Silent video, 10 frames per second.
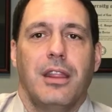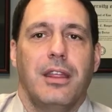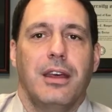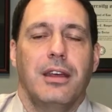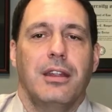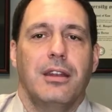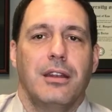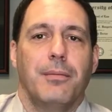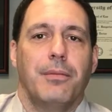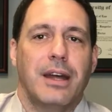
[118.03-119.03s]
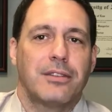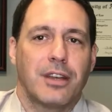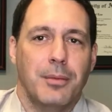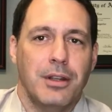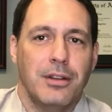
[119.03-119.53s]
then that's
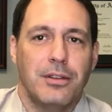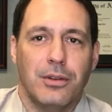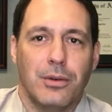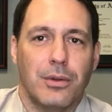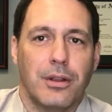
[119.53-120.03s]
coming in too.